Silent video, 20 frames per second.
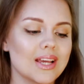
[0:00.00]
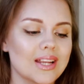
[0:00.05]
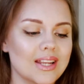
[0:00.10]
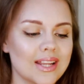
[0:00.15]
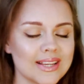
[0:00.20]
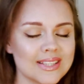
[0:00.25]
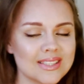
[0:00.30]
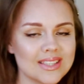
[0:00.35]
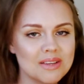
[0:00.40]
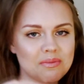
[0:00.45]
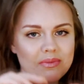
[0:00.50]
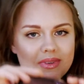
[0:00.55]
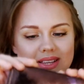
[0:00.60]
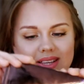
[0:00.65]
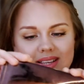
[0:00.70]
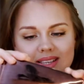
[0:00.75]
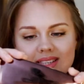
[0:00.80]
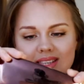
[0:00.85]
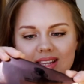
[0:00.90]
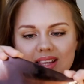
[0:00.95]
Next up
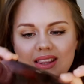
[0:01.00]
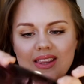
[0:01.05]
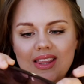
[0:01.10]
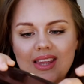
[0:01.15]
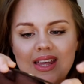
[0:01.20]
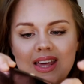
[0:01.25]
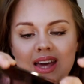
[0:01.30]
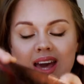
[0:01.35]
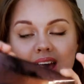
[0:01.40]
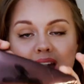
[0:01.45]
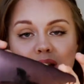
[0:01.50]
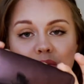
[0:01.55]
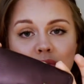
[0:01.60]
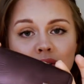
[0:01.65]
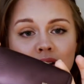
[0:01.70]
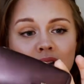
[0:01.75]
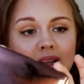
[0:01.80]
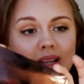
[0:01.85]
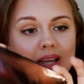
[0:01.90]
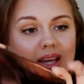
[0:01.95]
is the
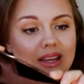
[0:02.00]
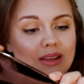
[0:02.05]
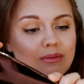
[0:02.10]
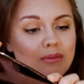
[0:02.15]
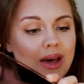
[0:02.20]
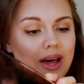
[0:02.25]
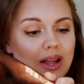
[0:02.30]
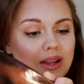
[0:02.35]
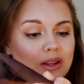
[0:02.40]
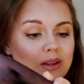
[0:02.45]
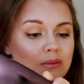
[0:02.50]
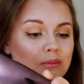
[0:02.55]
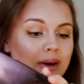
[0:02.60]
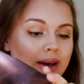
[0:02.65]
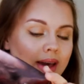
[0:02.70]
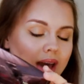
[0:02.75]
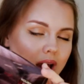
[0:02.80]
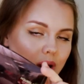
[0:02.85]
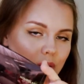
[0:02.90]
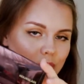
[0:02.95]
Ambient Lighting Palette
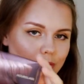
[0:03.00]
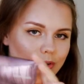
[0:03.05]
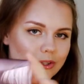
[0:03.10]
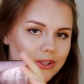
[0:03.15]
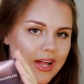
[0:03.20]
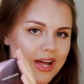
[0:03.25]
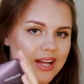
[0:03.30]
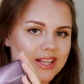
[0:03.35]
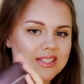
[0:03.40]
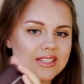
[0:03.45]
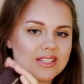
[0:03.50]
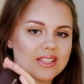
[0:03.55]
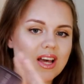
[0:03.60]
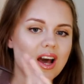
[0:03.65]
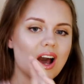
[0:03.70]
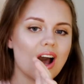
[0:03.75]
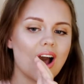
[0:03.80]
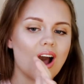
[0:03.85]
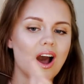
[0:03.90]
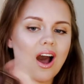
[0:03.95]
by Hourglass.
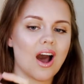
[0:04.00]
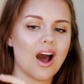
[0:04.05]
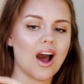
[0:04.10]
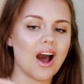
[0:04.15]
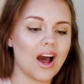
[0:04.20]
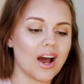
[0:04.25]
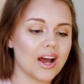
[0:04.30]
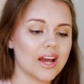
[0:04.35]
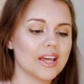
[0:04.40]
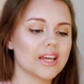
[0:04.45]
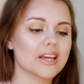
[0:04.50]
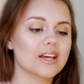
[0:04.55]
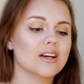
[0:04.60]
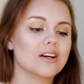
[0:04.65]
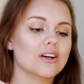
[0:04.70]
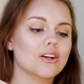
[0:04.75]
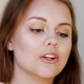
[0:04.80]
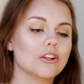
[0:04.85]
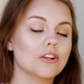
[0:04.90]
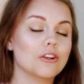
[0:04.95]
I
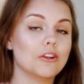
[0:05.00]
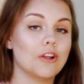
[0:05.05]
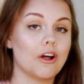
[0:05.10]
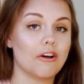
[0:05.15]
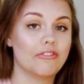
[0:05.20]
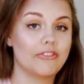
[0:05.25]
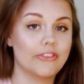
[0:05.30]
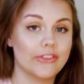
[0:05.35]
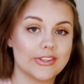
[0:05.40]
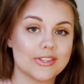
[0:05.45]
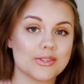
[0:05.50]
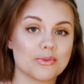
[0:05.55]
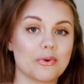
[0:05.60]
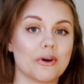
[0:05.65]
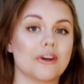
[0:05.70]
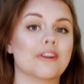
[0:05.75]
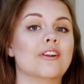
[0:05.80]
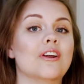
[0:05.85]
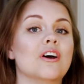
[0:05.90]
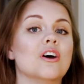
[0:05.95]
love this
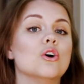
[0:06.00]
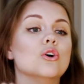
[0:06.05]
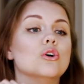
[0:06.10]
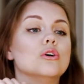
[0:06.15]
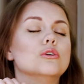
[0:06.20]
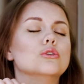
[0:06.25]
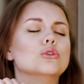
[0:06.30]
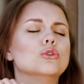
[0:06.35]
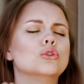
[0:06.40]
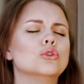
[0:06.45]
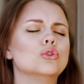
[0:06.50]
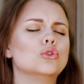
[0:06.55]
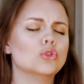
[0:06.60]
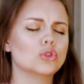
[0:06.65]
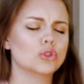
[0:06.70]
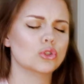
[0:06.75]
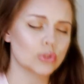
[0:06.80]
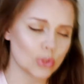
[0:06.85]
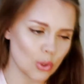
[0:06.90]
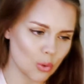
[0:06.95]
one
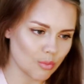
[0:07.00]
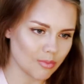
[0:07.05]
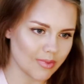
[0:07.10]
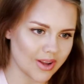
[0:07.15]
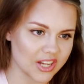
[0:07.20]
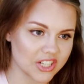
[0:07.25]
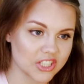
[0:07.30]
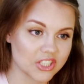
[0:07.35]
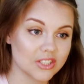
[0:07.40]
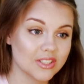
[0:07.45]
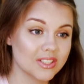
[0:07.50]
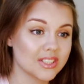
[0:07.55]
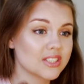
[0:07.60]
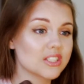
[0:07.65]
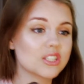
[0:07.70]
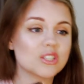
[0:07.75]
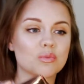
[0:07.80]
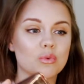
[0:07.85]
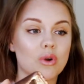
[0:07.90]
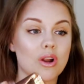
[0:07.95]
so much. This
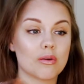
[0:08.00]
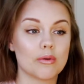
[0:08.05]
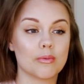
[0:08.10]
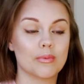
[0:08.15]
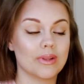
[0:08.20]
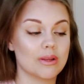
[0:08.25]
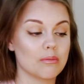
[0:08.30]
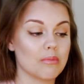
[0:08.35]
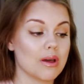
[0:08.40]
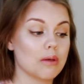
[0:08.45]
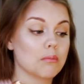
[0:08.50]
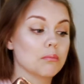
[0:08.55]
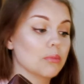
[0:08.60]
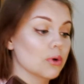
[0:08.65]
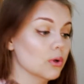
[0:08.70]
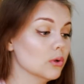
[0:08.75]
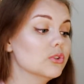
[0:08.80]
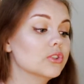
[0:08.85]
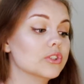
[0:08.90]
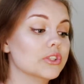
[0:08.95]
is probably my
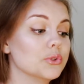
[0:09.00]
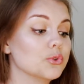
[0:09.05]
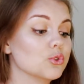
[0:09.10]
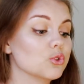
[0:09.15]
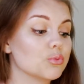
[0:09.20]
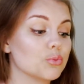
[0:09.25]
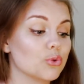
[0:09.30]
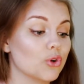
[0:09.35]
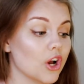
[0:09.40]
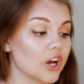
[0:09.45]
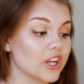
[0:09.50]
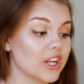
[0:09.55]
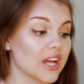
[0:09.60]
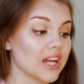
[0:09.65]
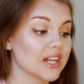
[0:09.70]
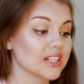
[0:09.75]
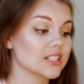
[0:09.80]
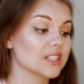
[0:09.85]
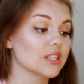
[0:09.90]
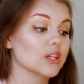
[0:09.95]
most used
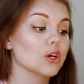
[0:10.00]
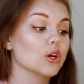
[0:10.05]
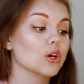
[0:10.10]
product